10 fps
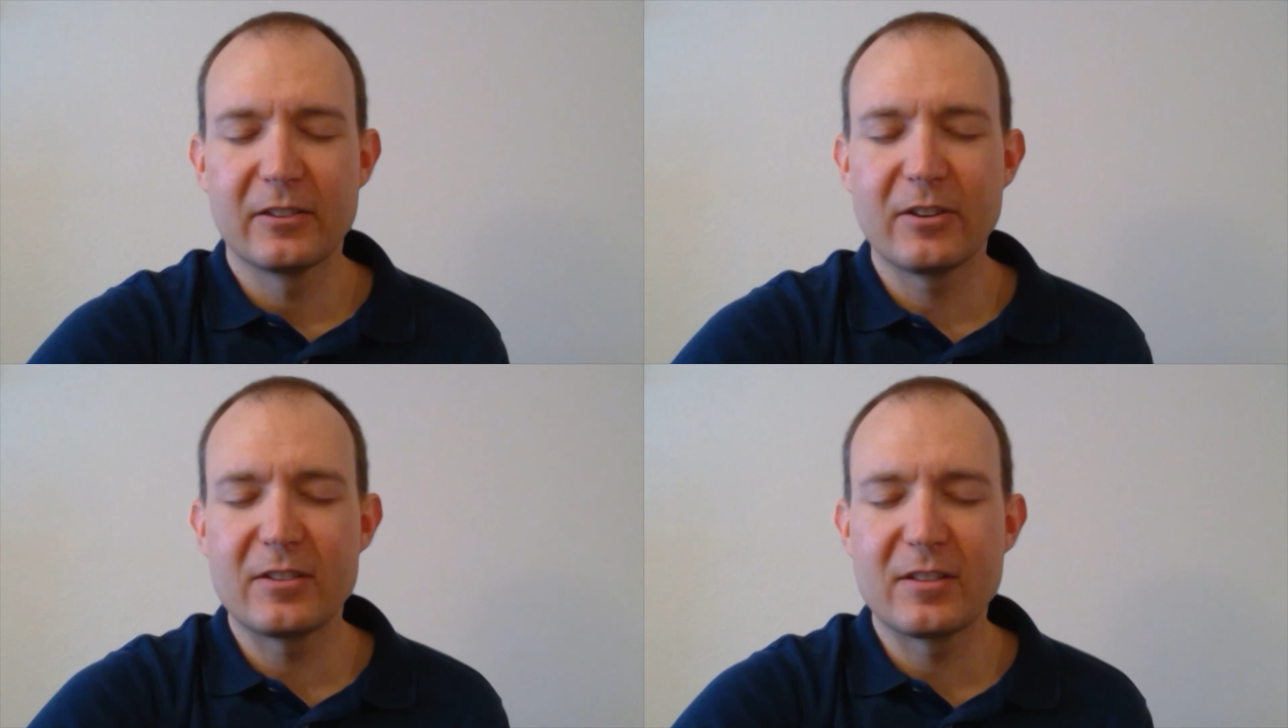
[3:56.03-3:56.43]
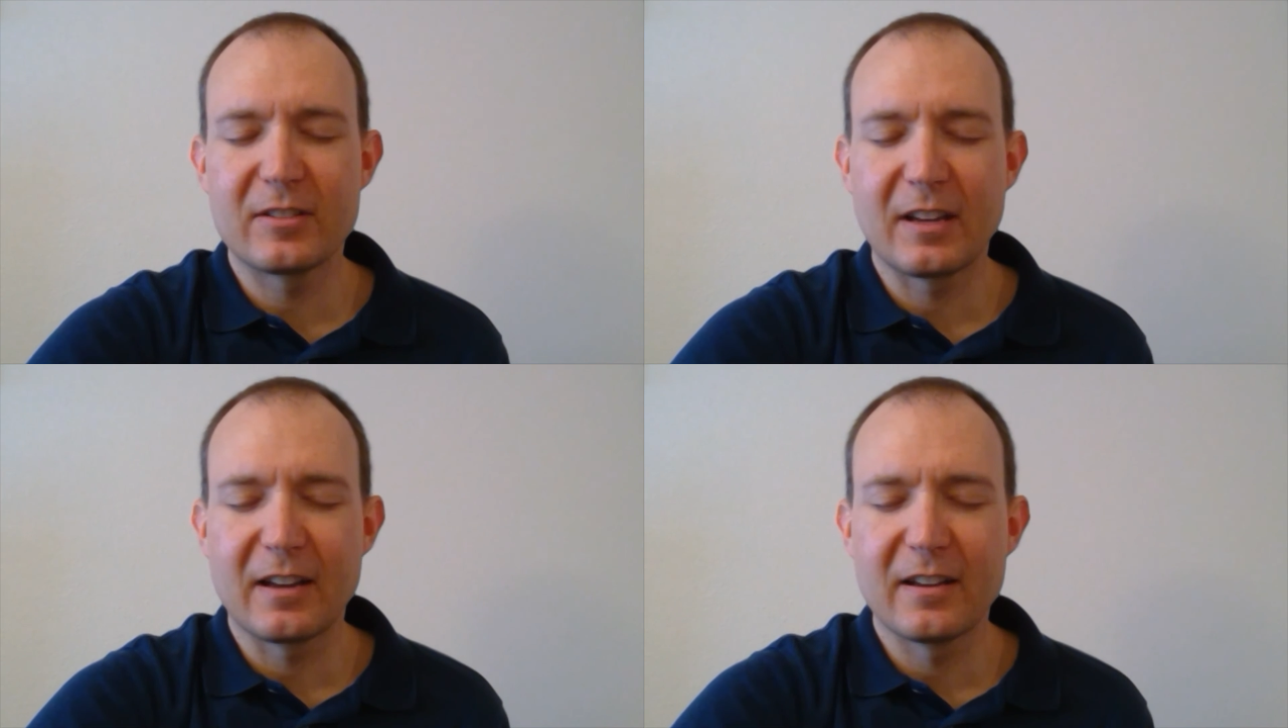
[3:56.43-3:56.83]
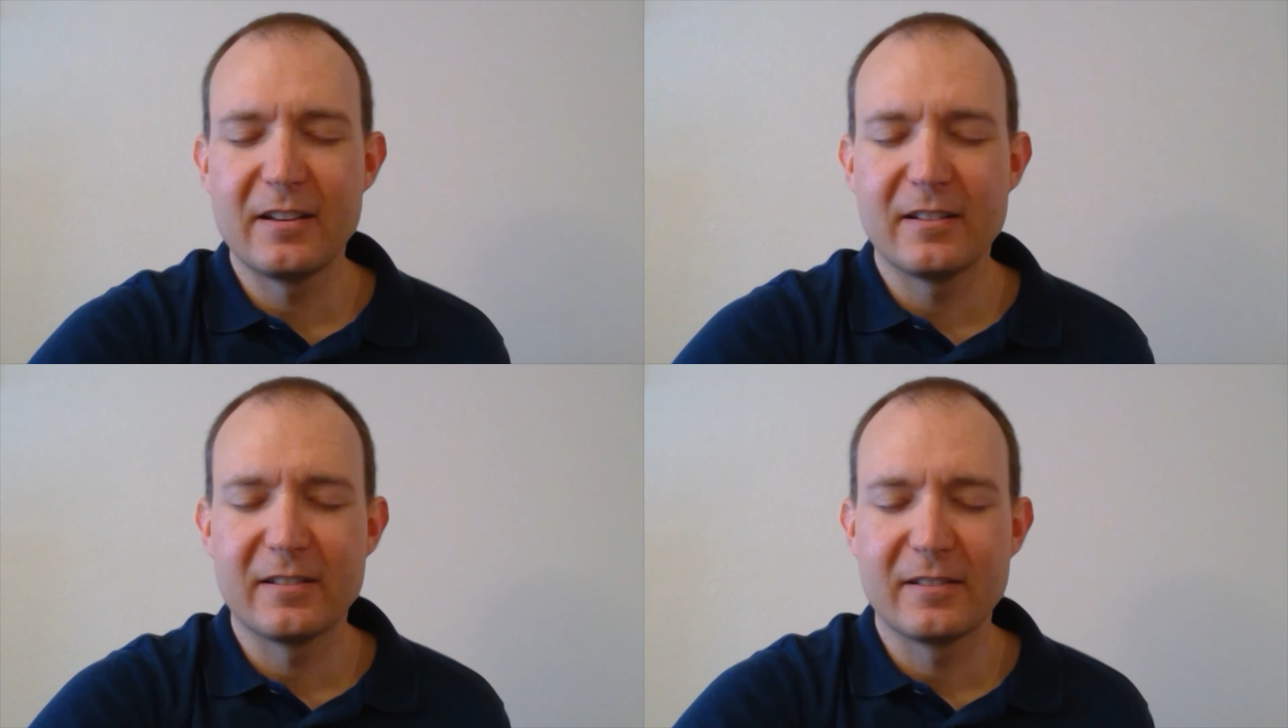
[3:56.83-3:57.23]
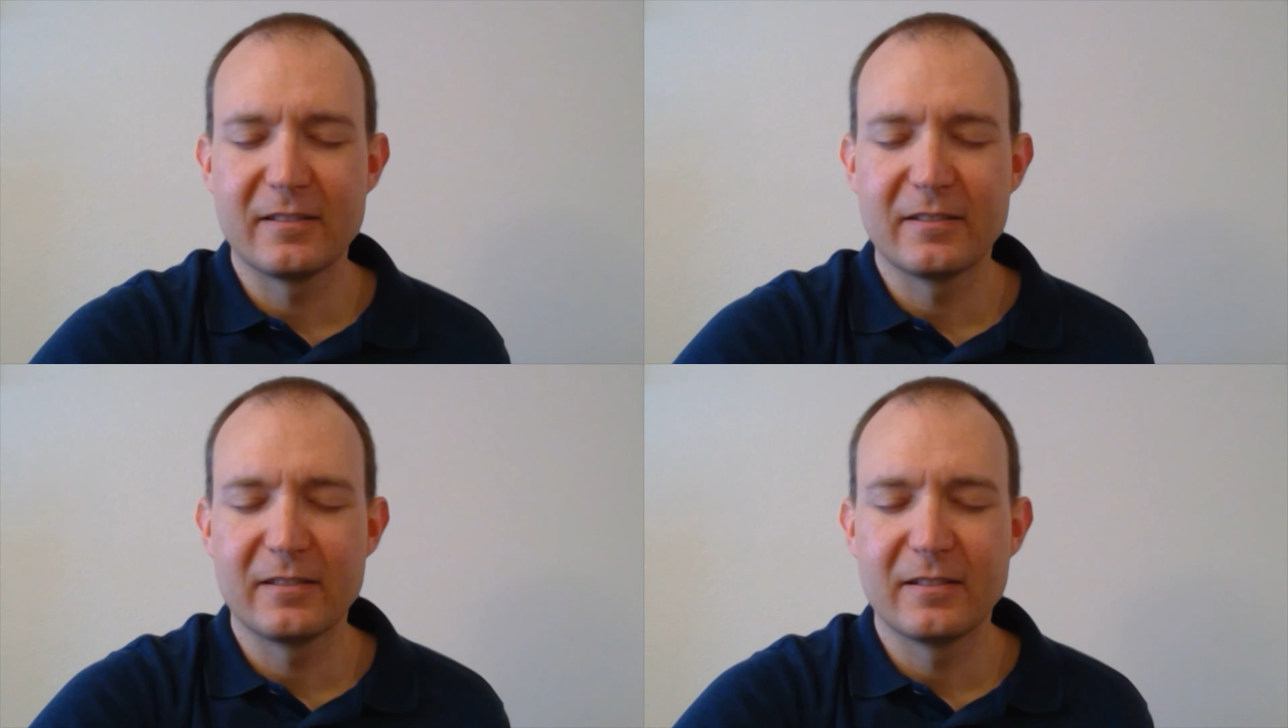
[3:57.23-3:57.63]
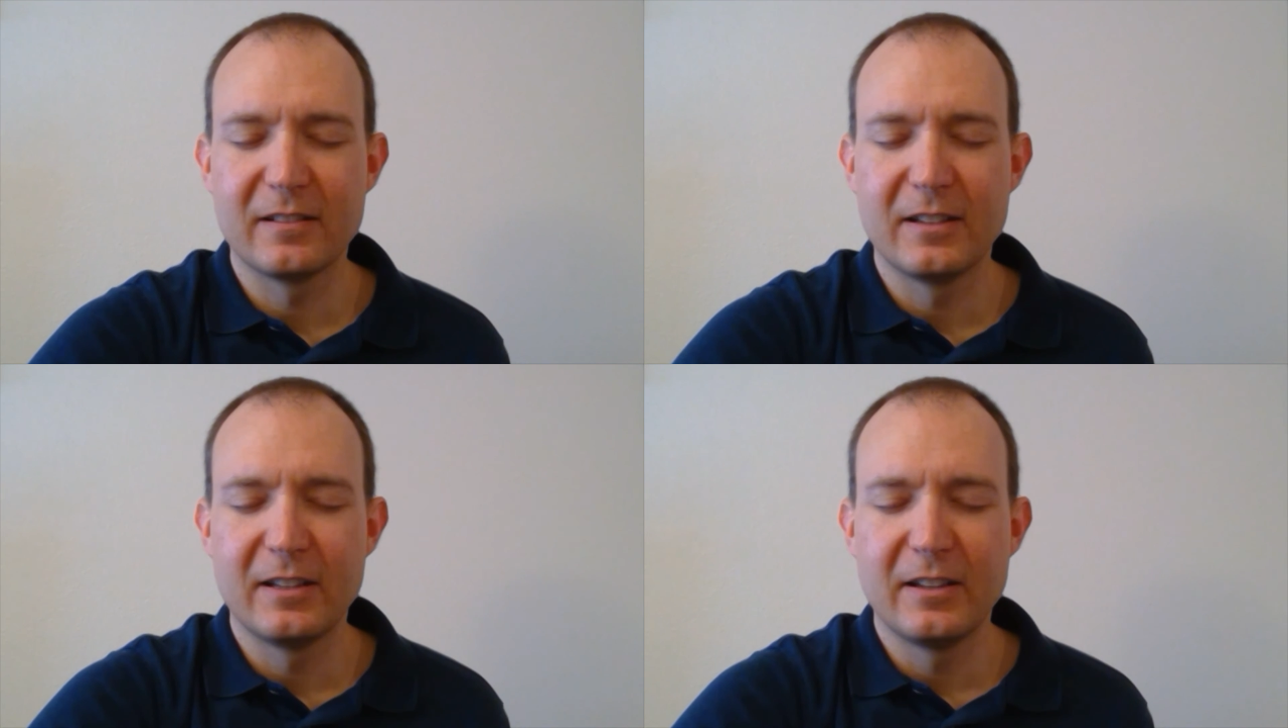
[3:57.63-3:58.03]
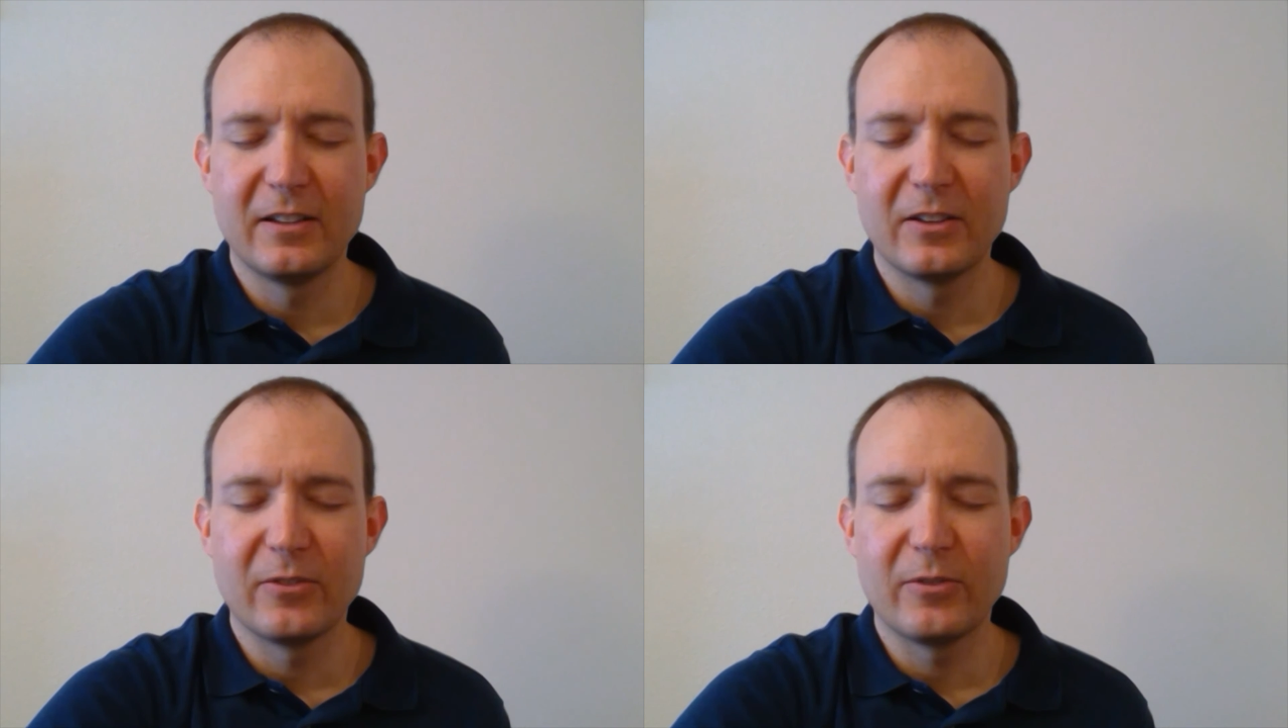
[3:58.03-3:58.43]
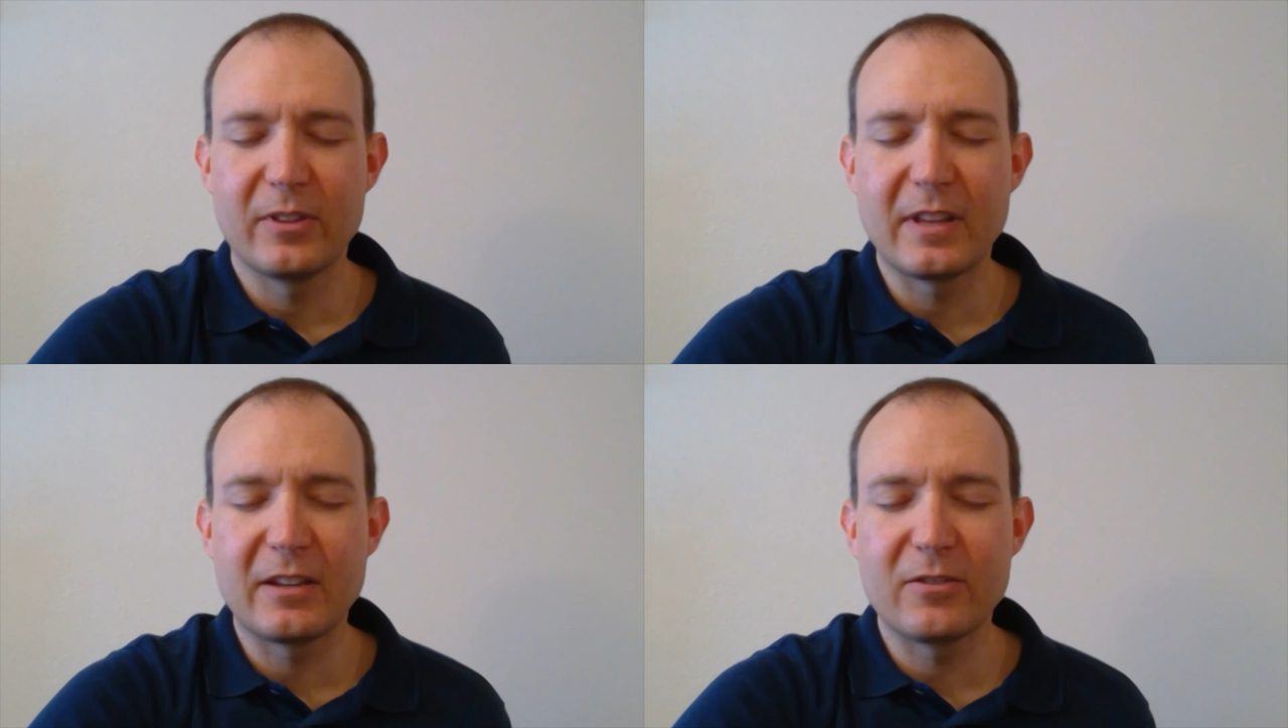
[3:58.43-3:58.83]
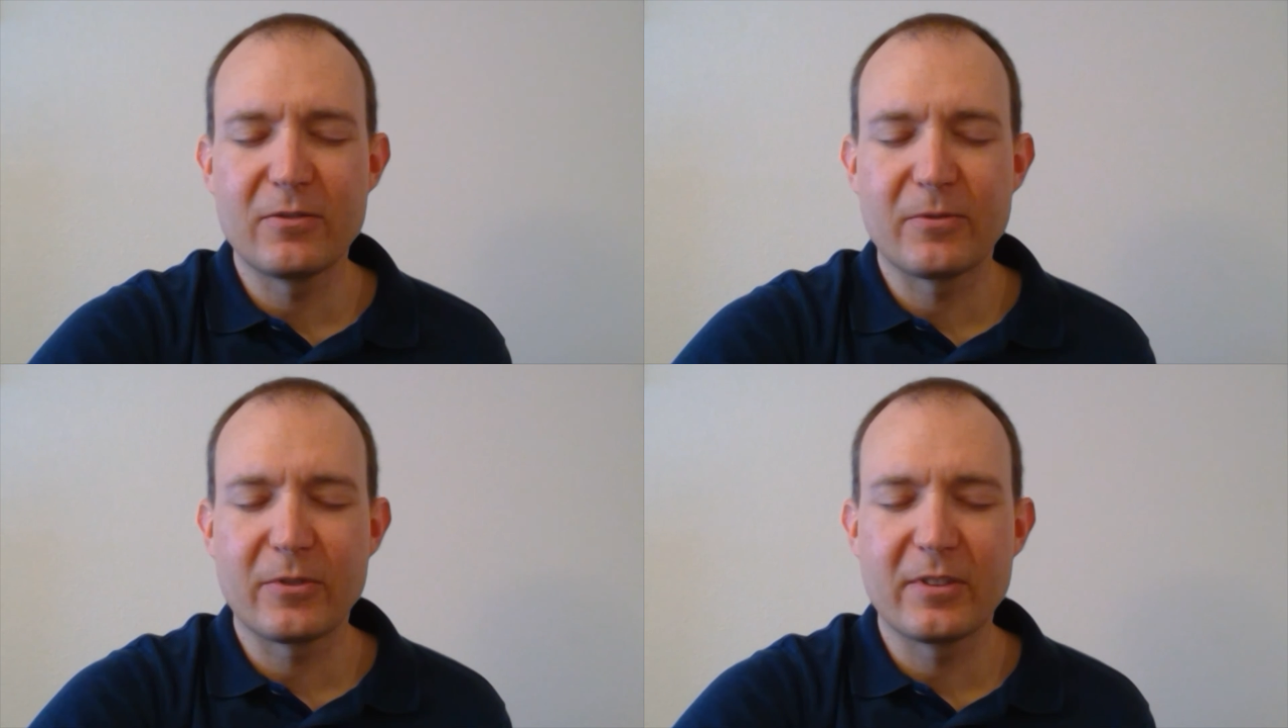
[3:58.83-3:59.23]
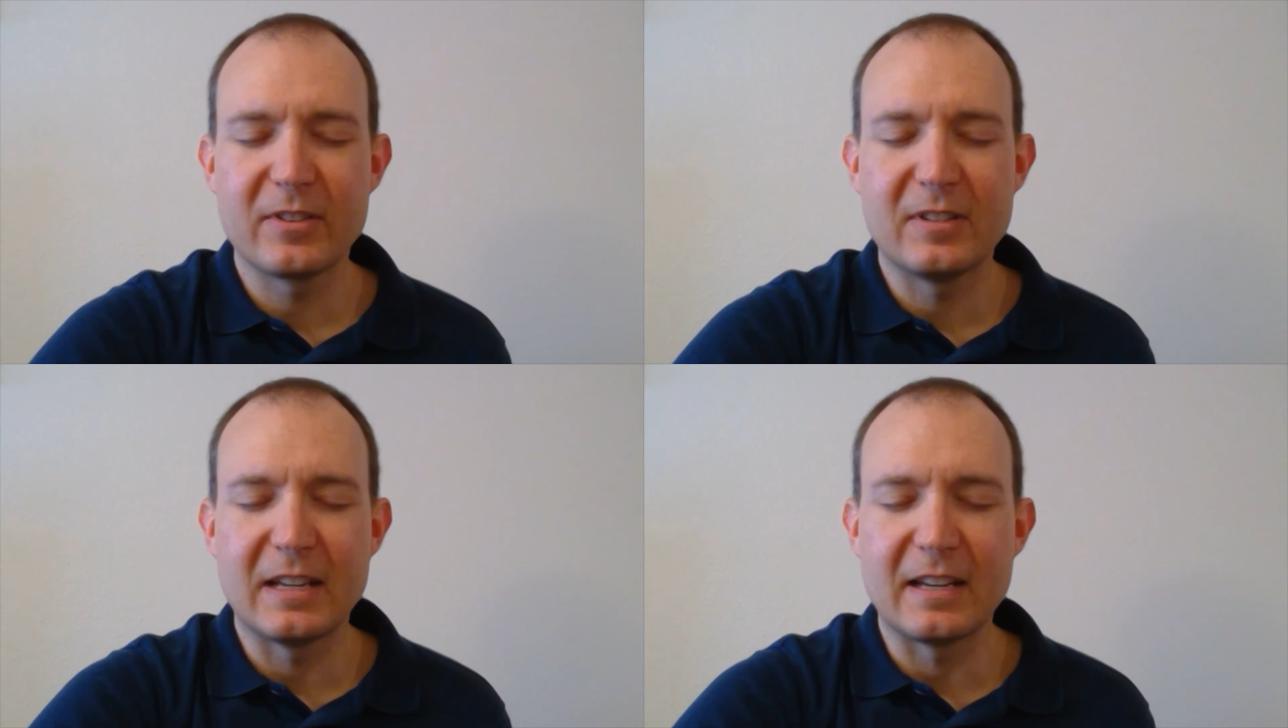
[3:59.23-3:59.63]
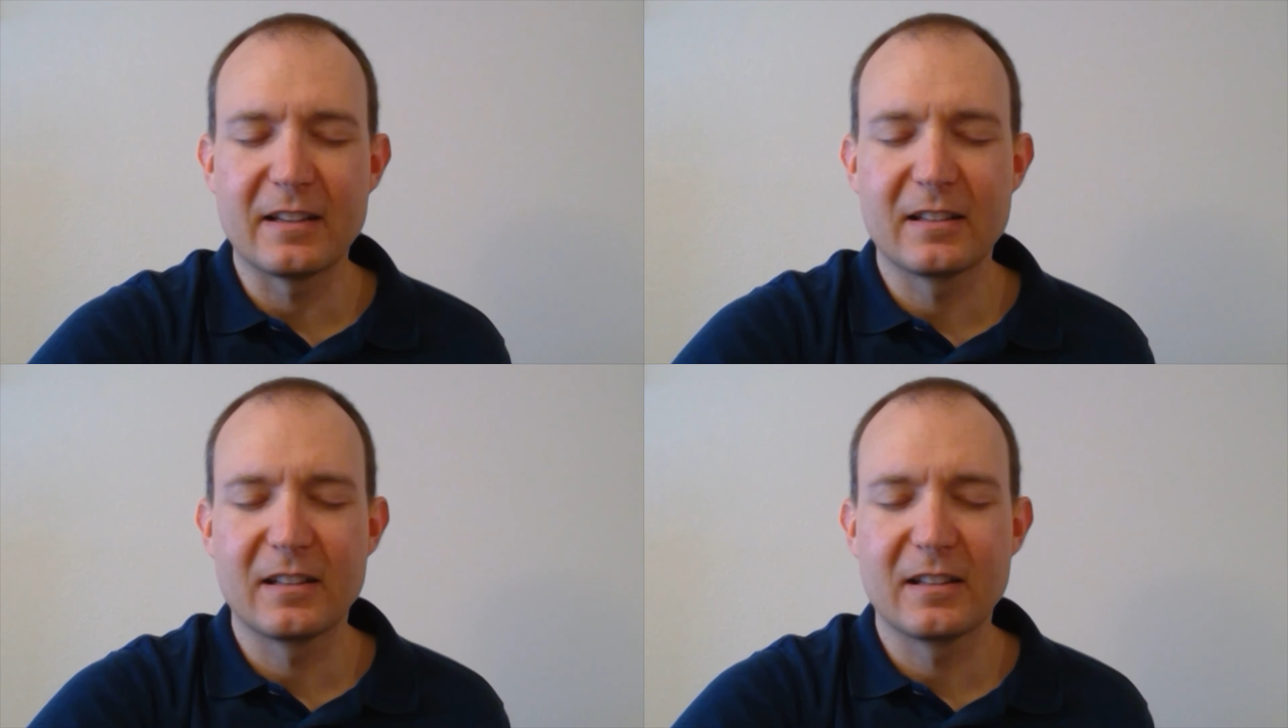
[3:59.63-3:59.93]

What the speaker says: Gracious God, we thank you for this day